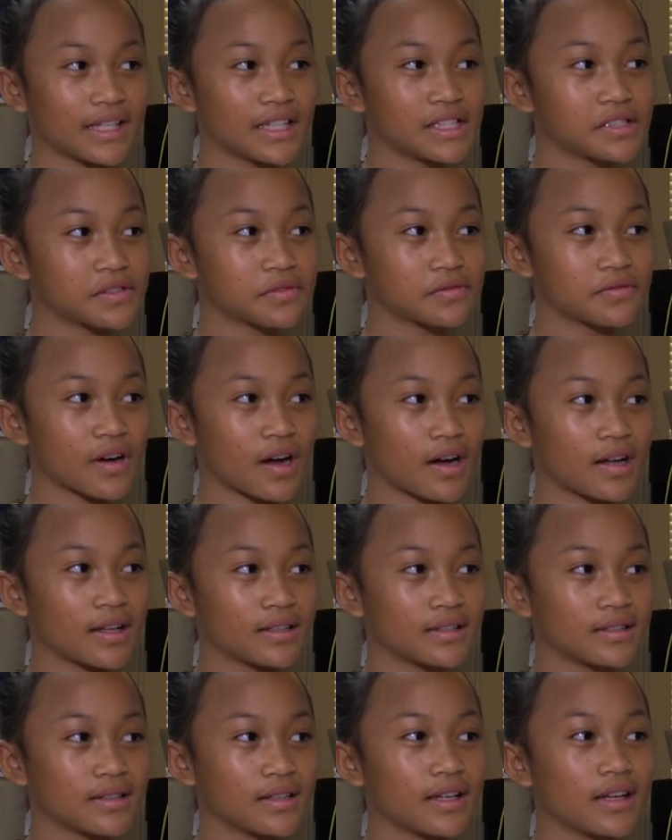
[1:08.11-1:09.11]
It's
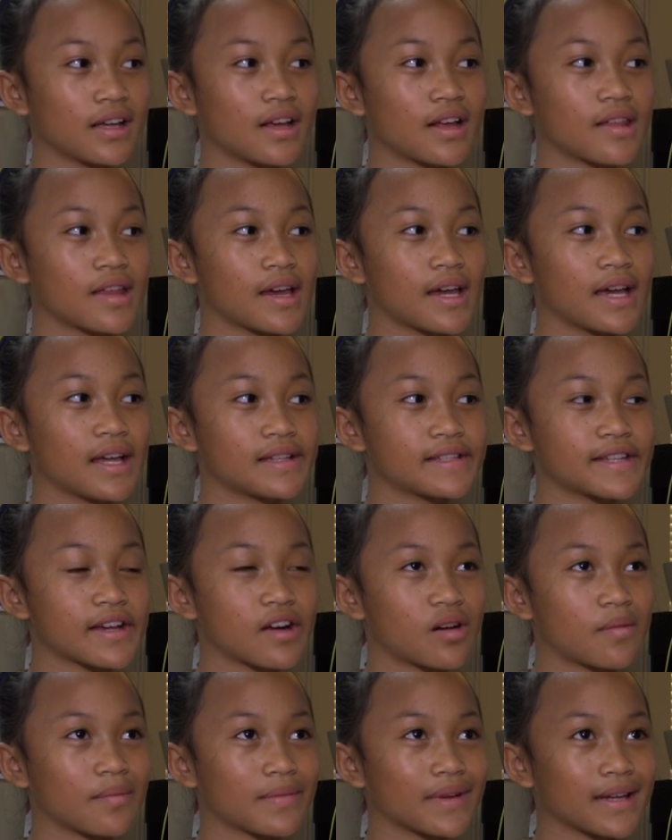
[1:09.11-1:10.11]
fun. They
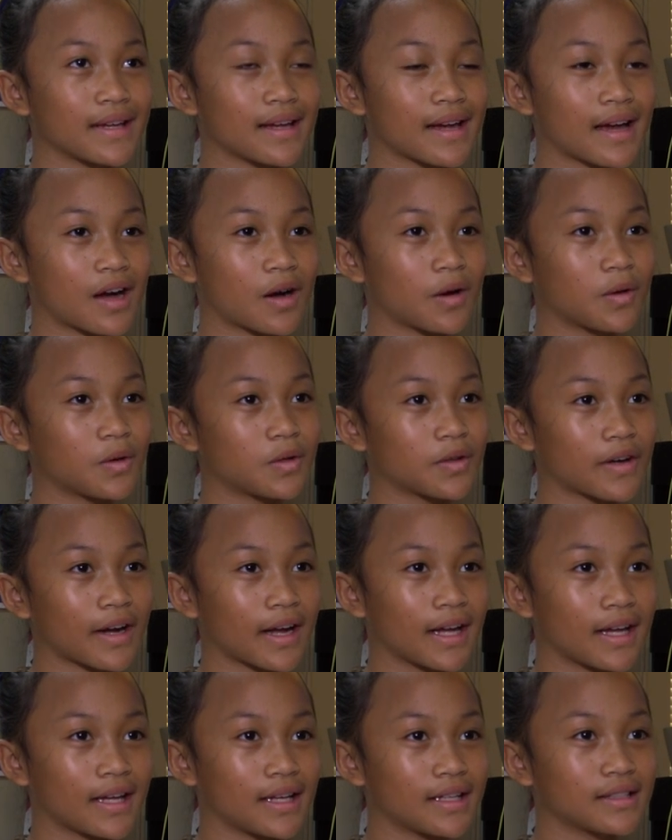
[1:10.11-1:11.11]
tell me how
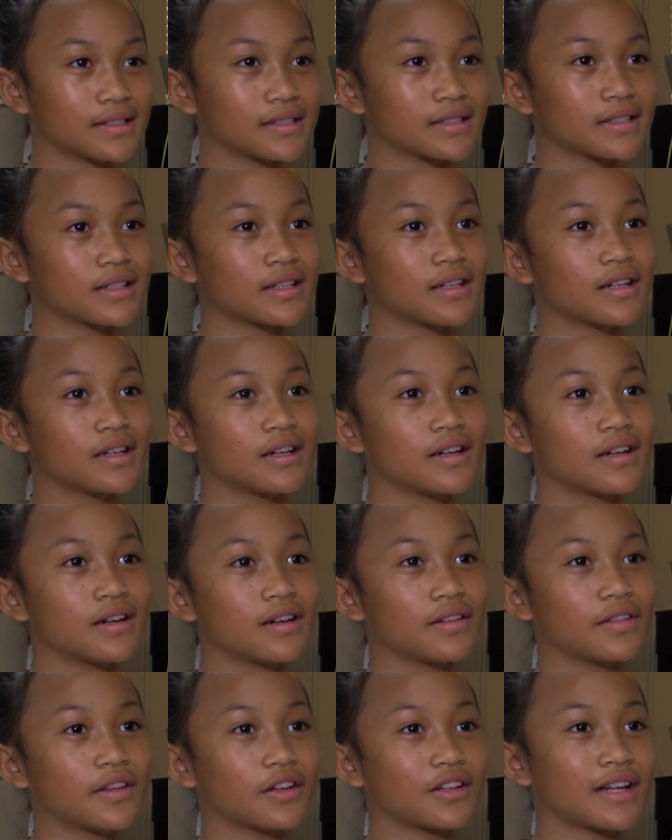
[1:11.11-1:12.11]
great
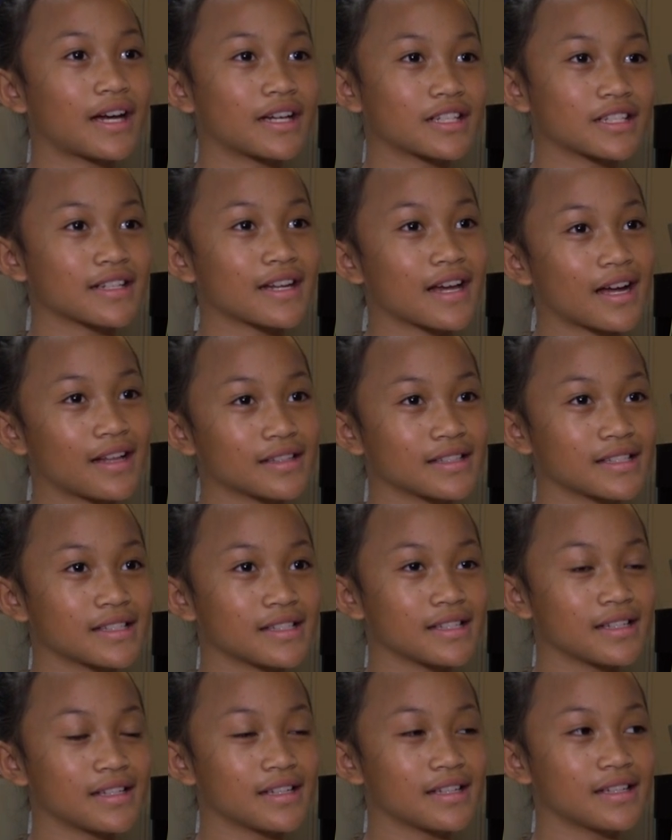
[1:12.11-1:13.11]
their
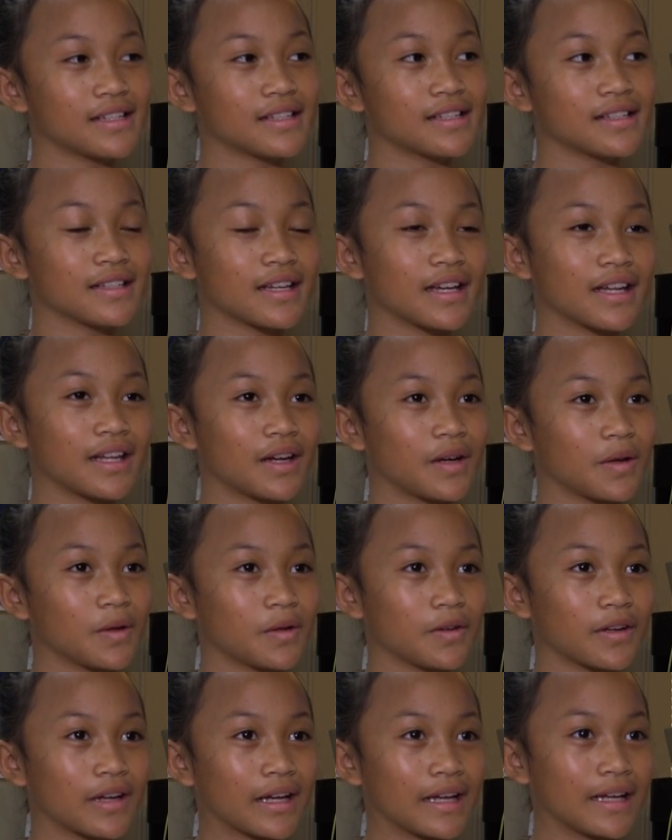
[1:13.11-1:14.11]
nationality is and how
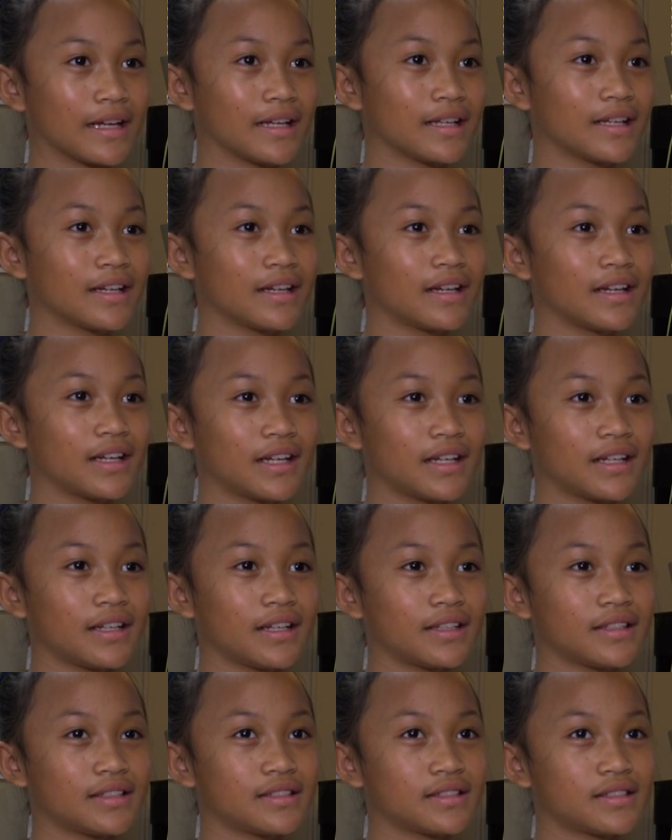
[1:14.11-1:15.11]
great
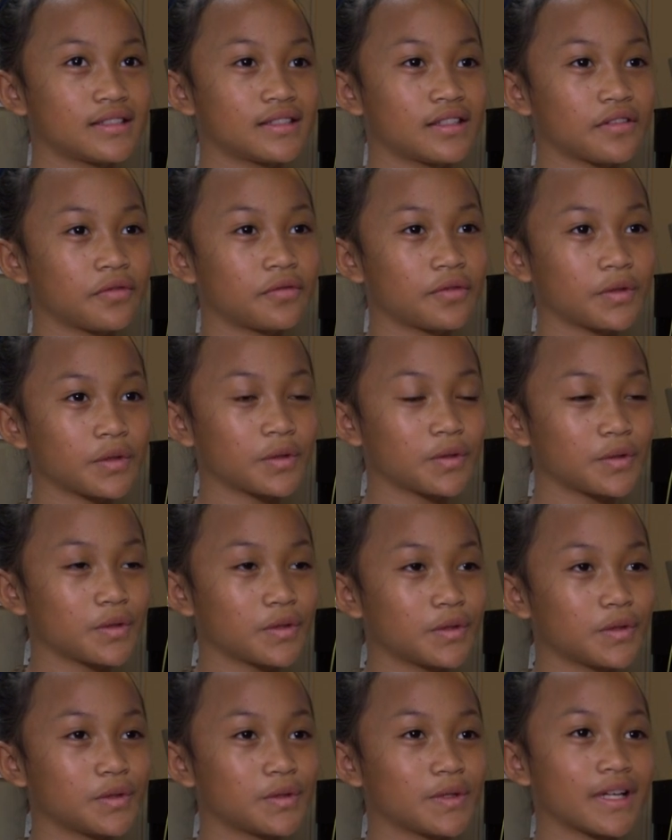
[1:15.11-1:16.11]
the
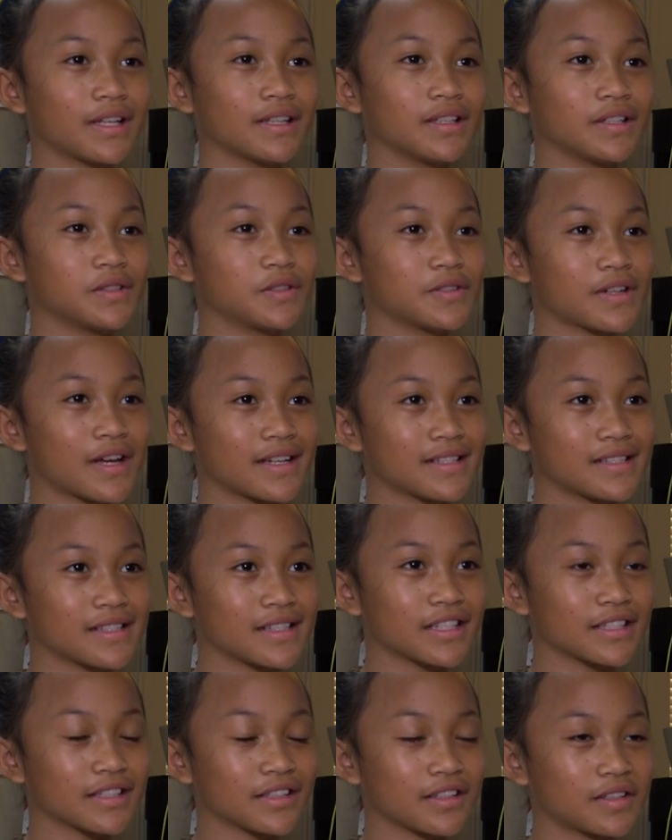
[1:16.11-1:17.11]
food and the
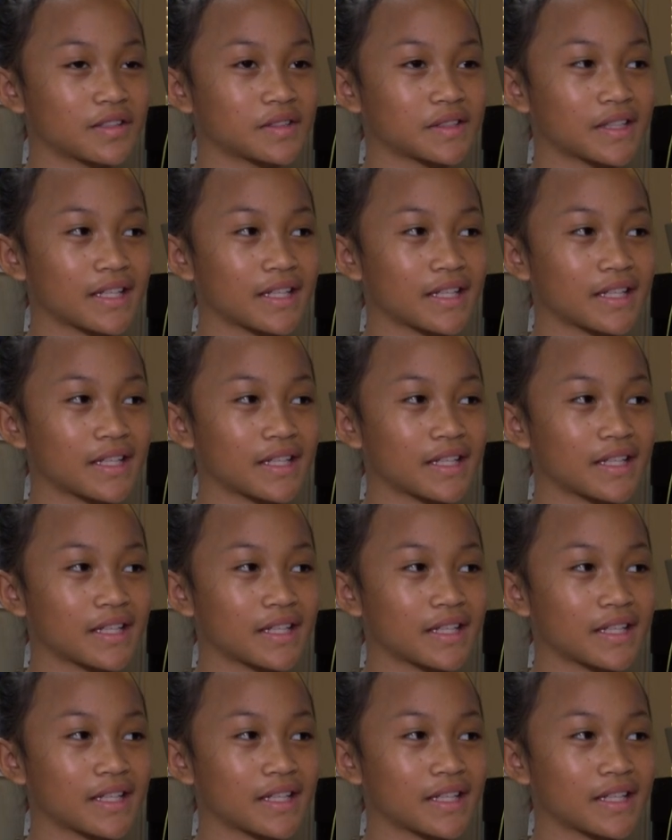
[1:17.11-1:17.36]
dresses look